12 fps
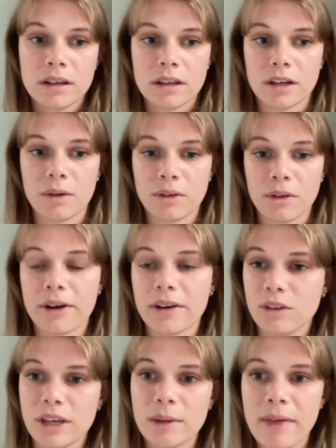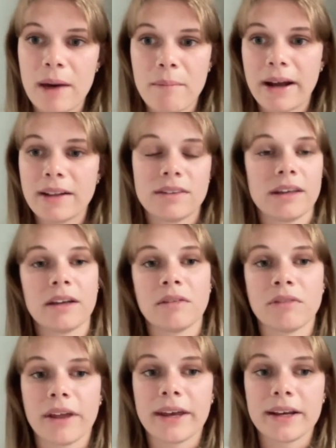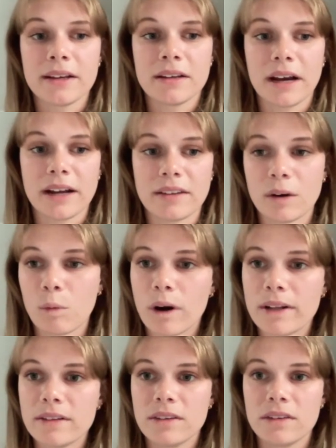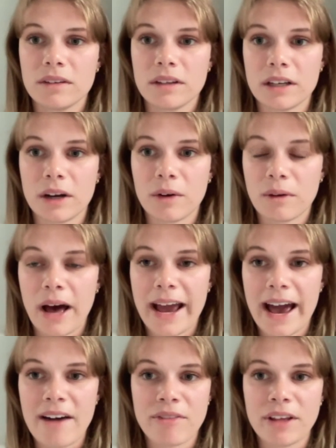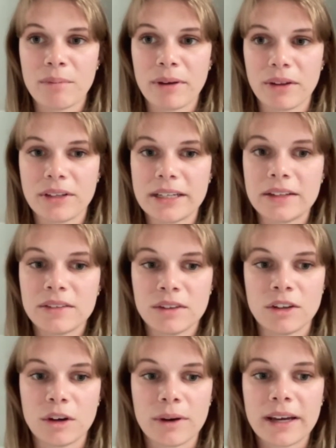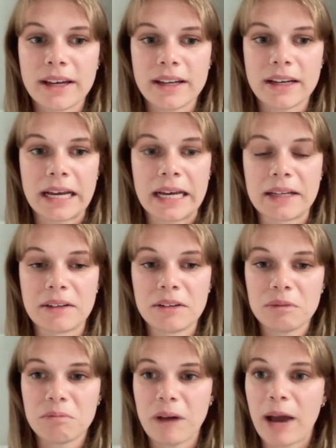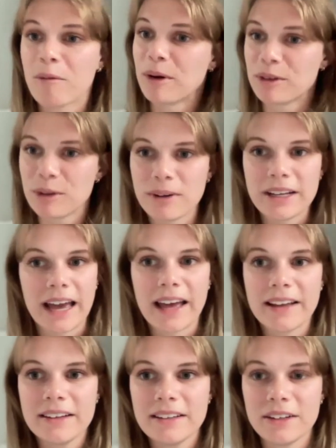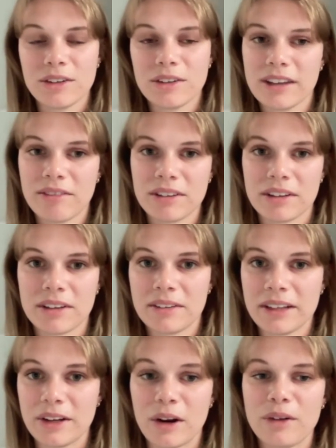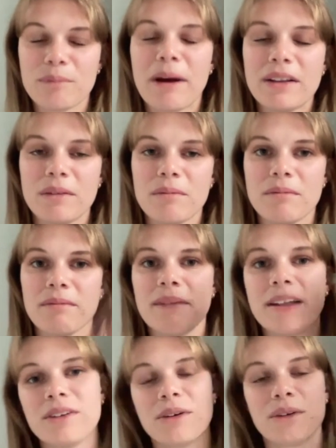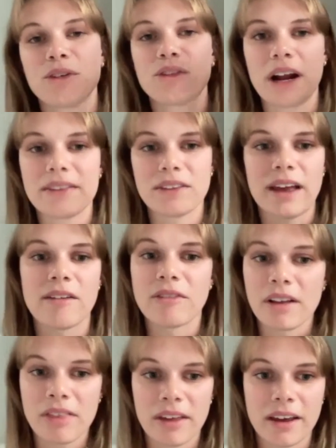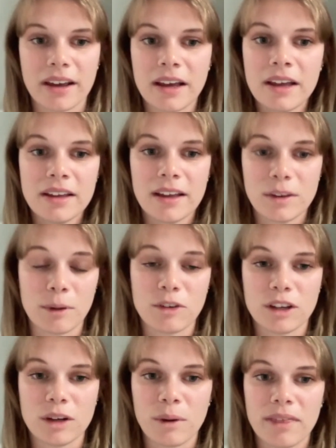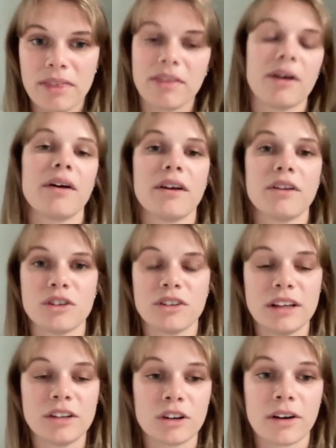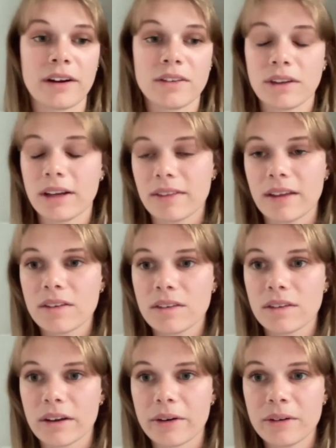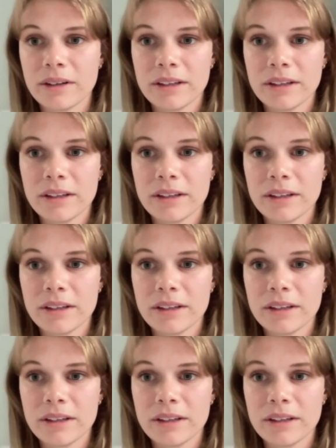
as long as you keep that mindset of like, I did it once, I have the ability to do it and I will do it again. You just have to, mental strength is everything, especially with a strategic race like this. So,